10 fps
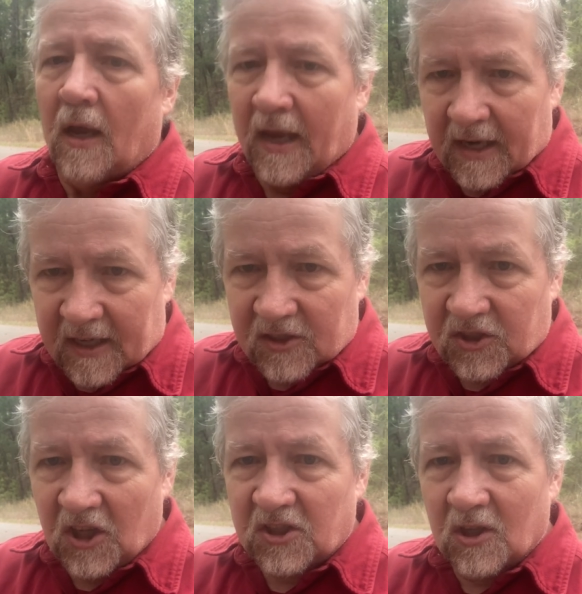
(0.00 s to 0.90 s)
in a
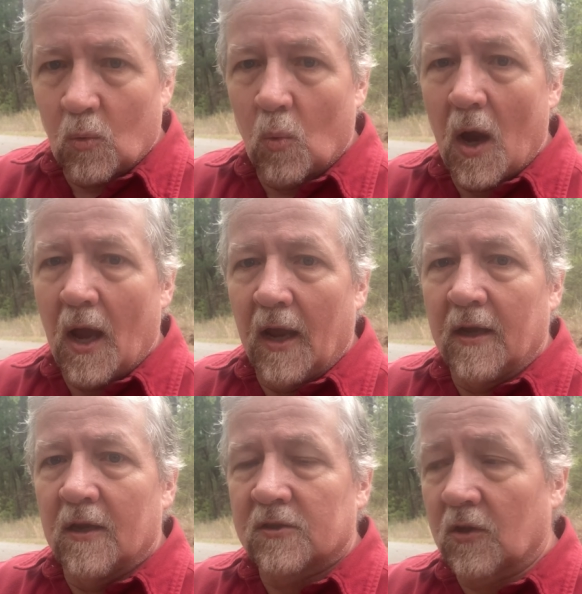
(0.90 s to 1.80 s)
consistent
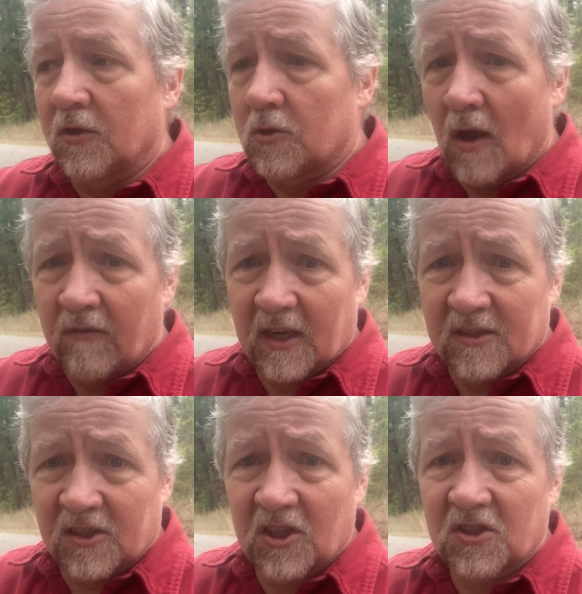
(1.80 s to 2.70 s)
way so that you have a
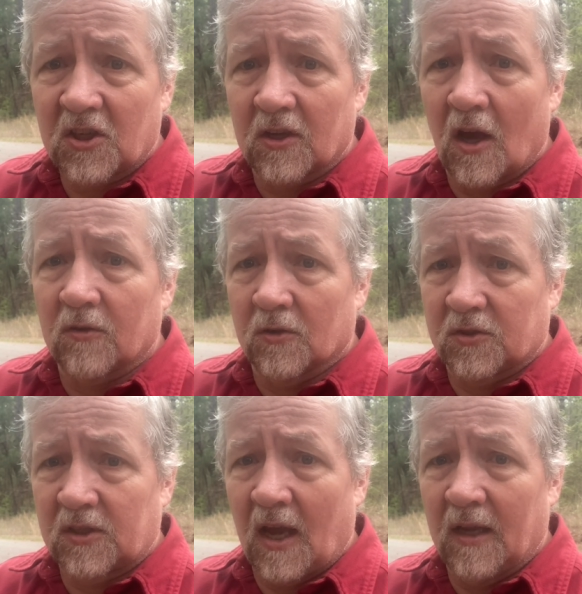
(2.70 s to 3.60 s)
consistent
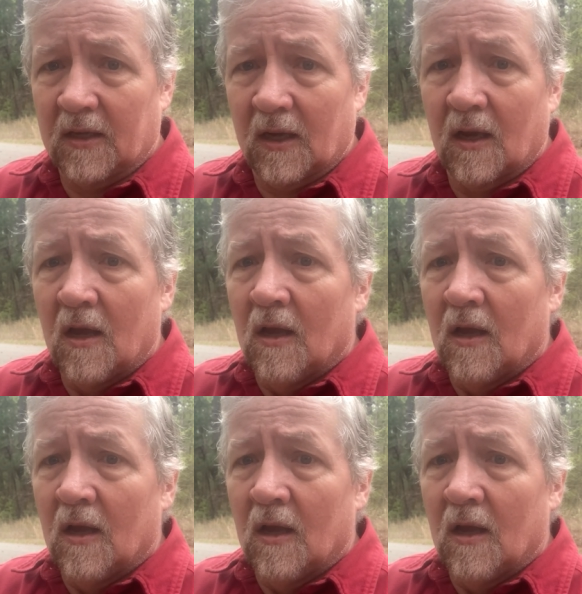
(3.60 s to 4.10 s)
understanding.